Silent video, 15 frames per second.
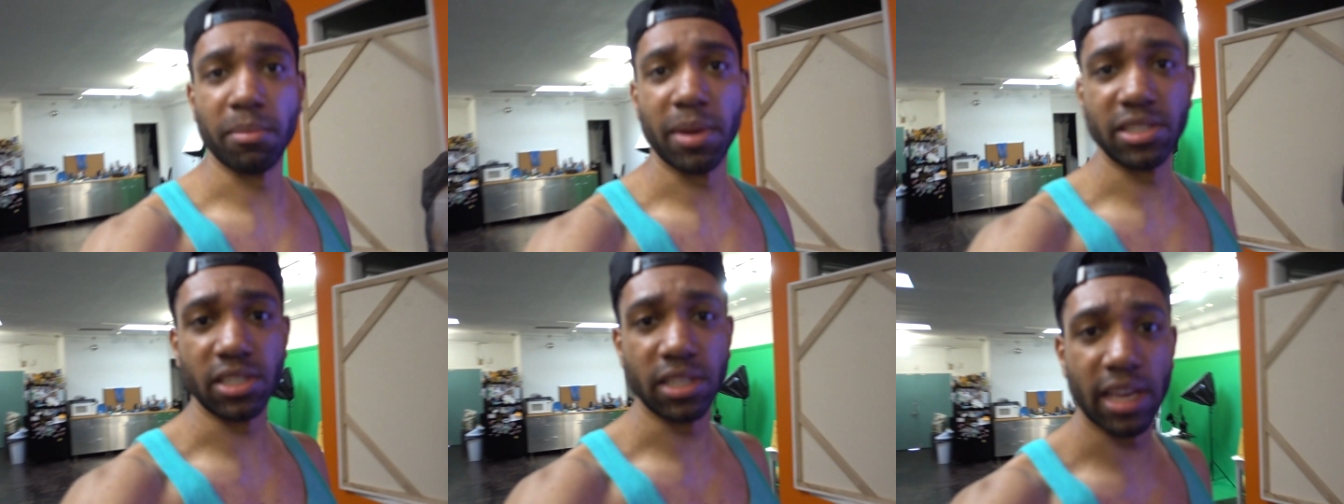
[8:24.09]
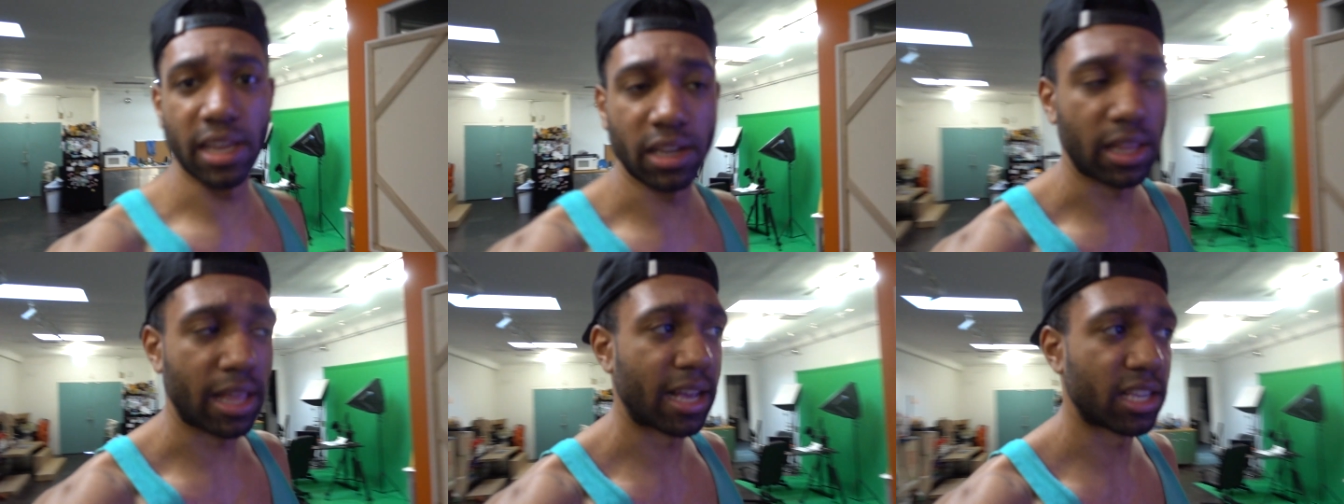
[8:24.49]
I mentioned that
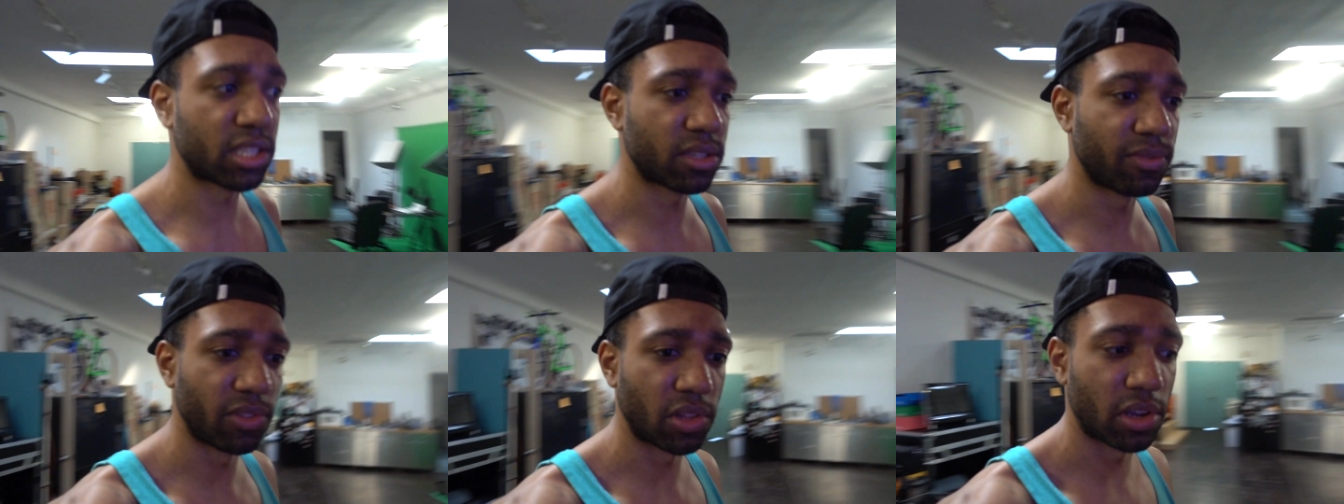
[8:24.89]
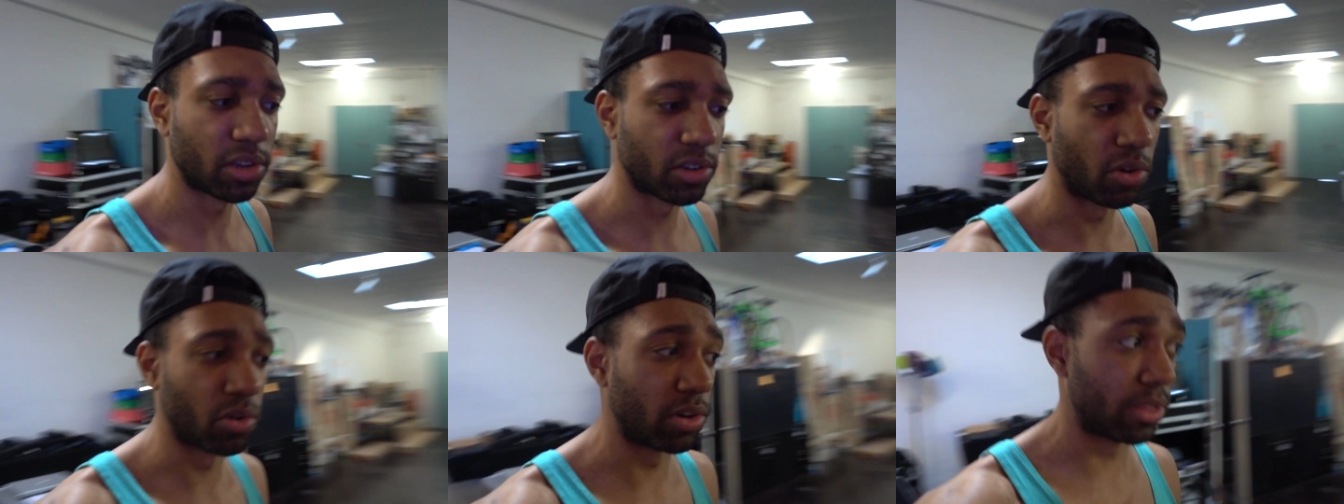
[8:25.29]
in the last
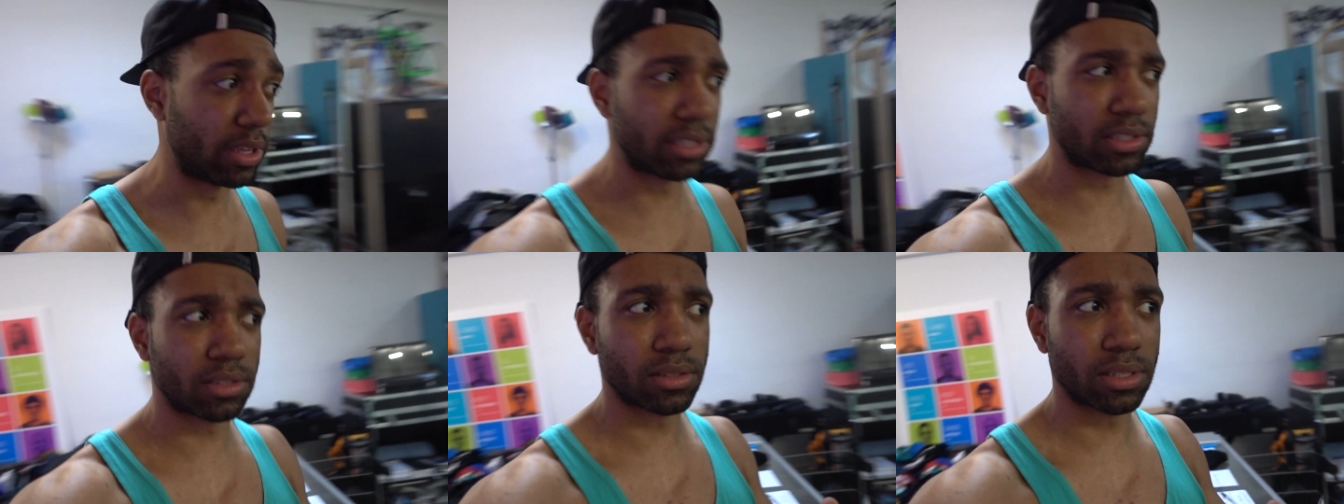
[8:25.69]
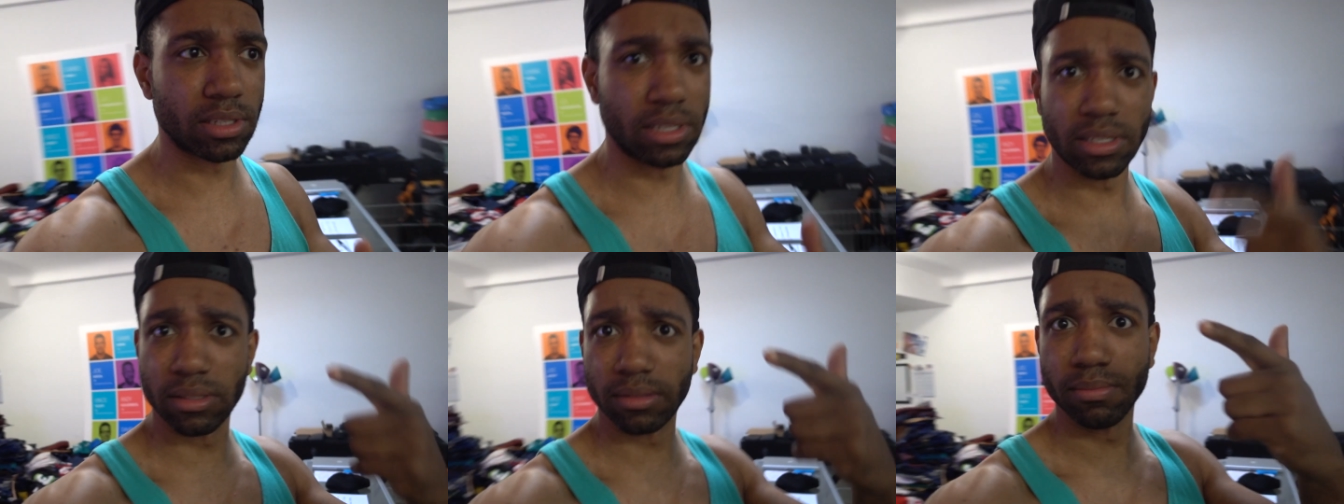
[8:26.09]
vlog, or this
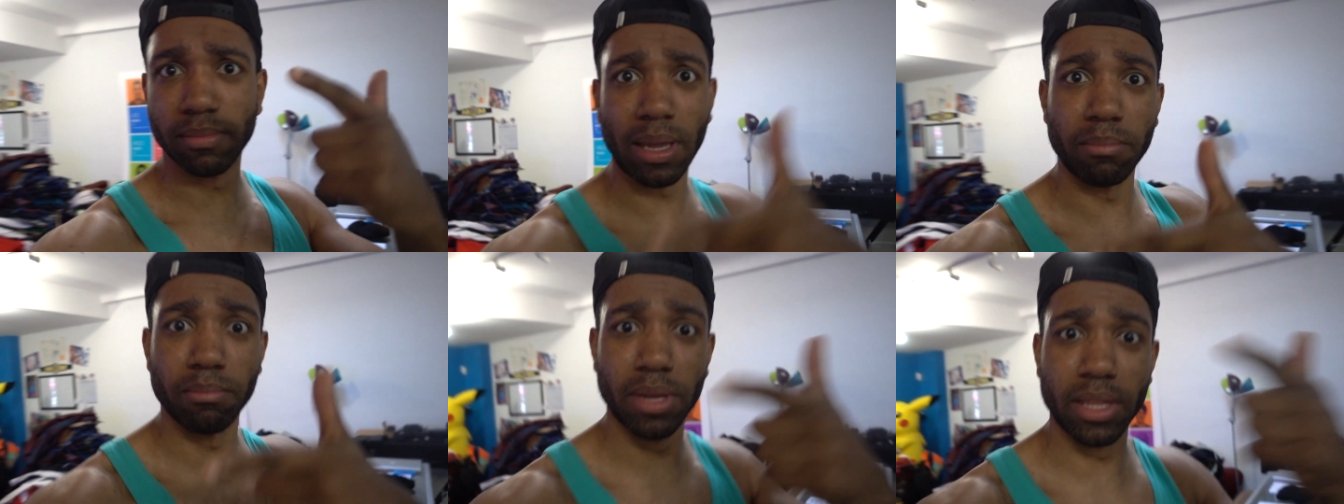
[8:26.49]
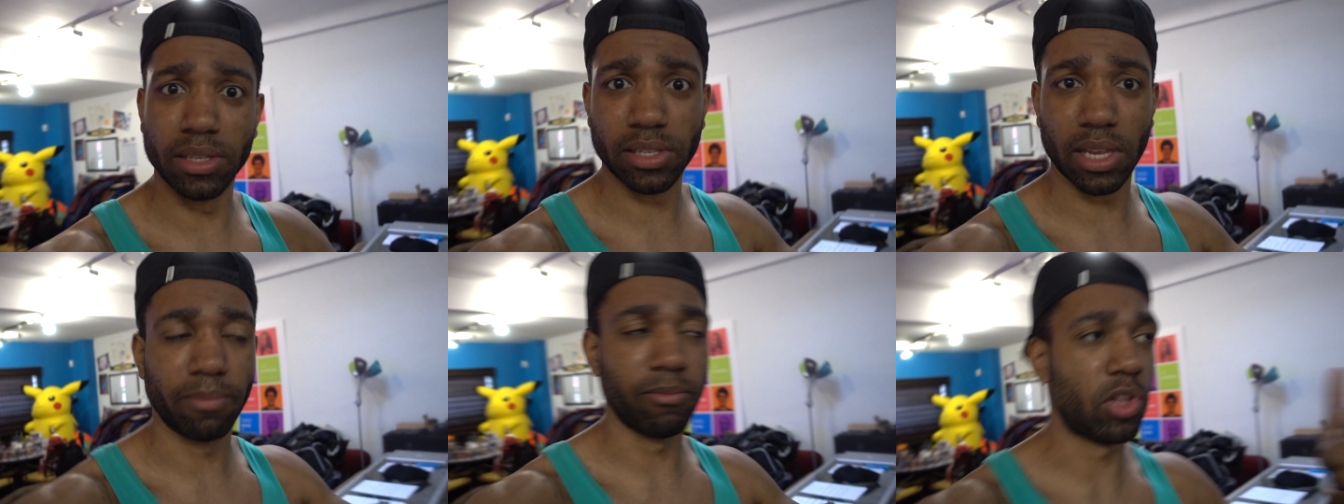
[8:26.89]
might be the
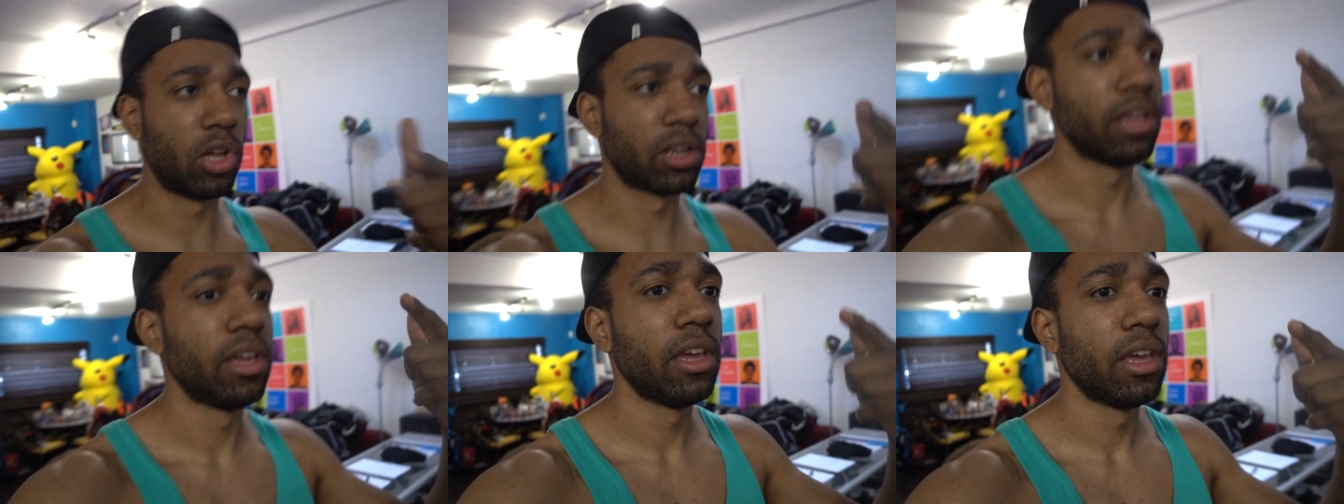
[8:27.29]
same vlog.